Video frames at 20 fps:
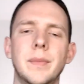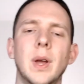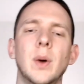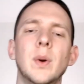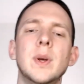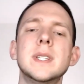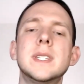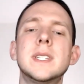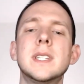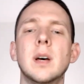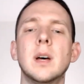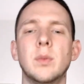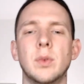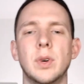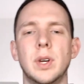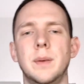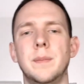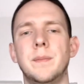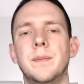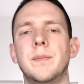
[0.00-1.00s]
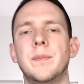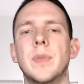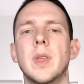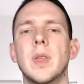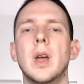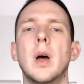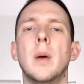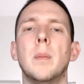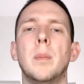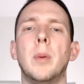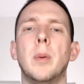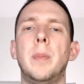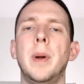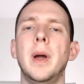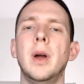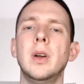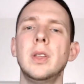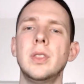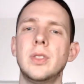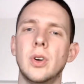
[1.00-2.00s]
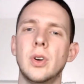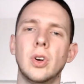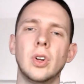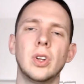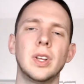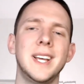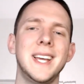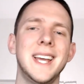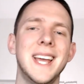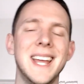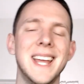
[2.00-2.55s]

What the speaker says: Now, in summary, preparing thoroughly,